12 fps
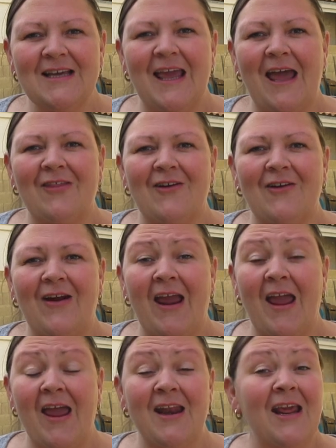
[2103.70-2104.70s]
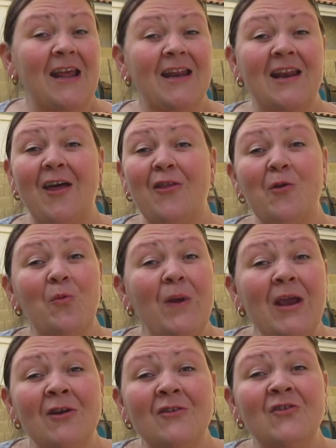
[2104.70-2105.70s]
together. And in another
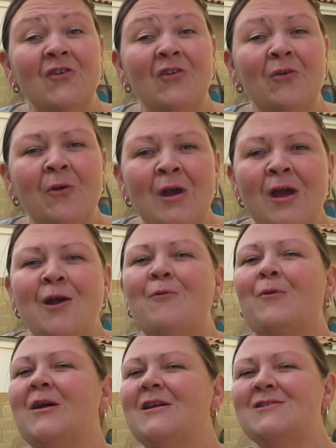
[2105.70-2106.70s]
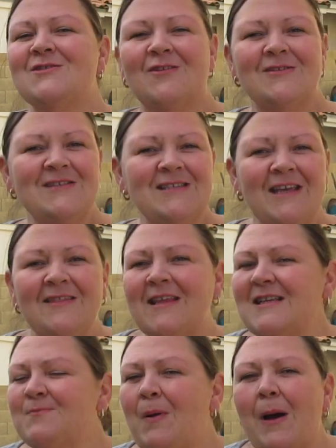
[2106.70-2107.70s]
week or two, we're gonna start to see
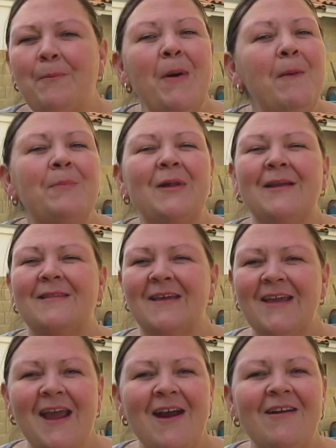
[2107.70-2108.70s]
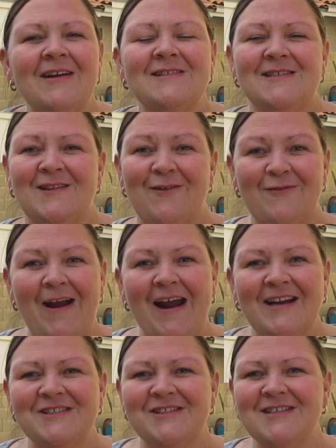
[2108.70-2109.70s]
things pop up like the carrots and the
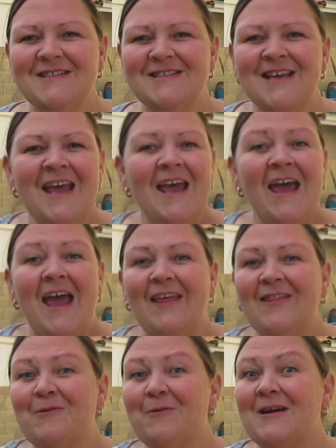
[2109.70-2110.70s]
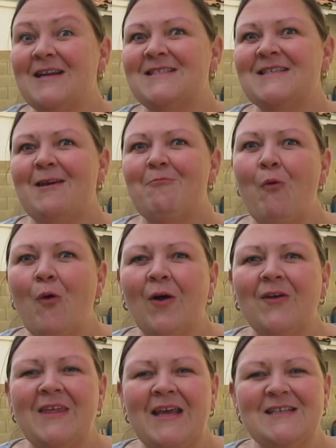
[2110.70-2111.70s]
radishes, and then we're gonna see
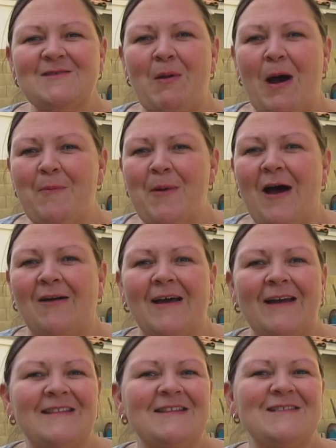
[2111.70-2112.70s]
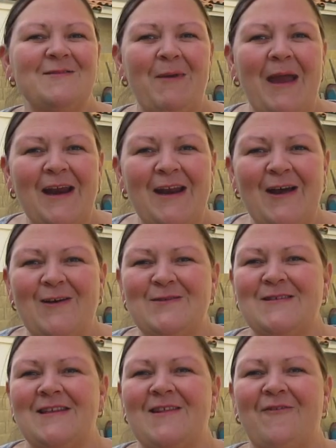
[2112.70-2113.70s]
more things pop out like the
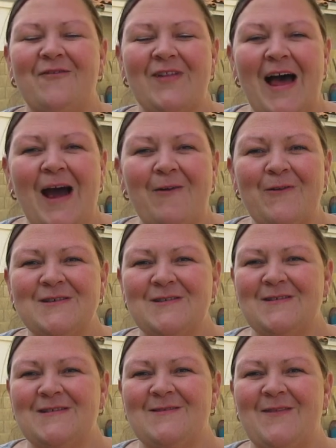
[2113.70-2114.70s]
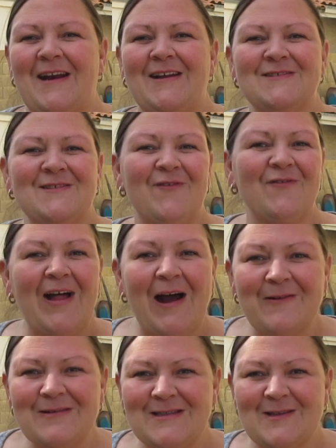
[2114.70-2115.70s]
tomatoes and the flowers of the tomatoes and the
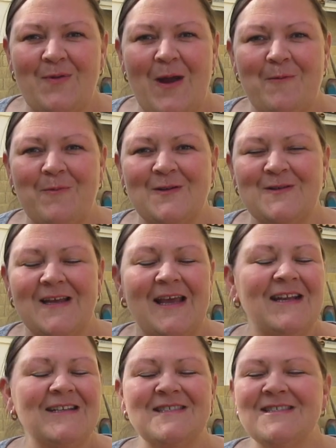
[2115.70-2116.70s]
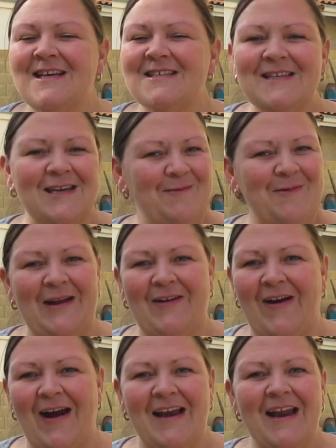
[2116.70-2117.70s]
flowers of the peppers, and it's just gonna be
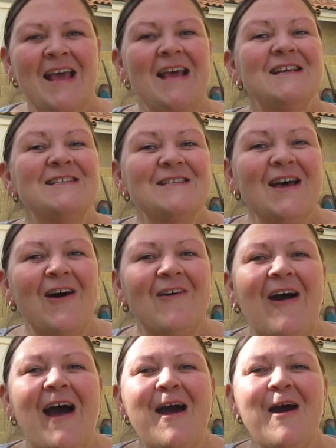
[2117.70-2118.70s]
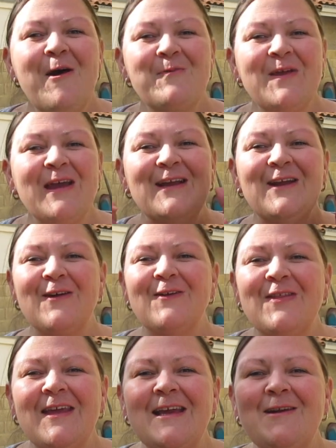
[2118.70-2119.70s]
great. So I hope that you're
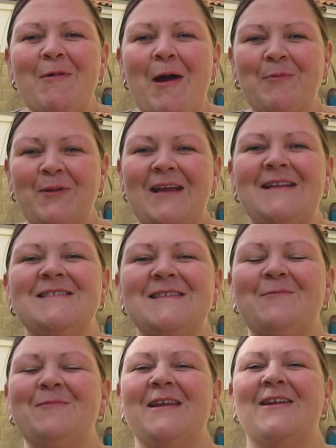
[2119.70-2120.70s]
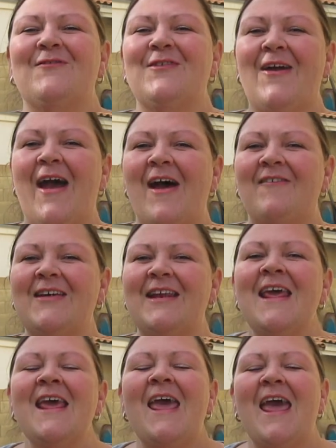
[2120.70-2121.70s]
thinking about planting something if you haven't,
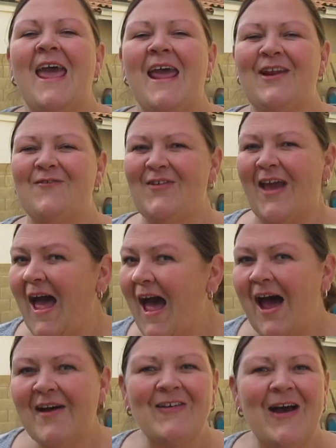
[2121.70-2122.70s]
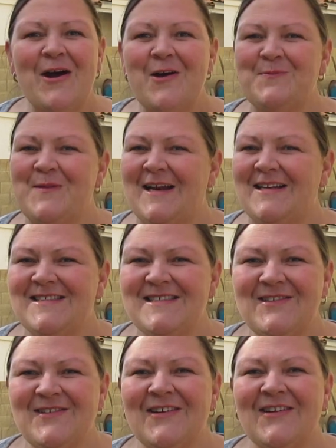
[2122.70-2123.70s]
and if you have, I hope that it's
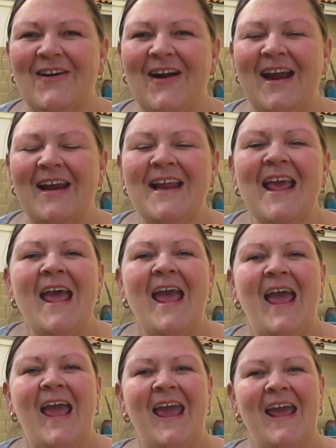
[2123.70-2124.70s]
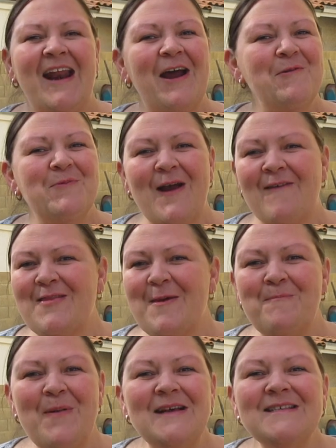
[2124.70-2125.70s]
doing great, and I hope you're having the
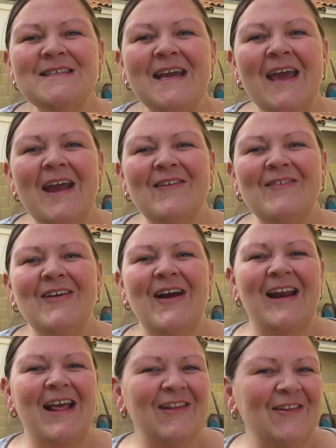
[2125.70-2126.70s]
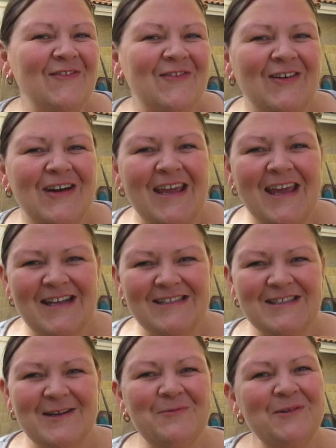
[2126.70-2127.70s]
best day ever, and I look forward to
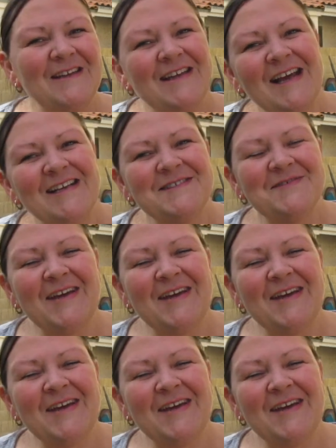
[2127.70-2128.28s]
catching up with you next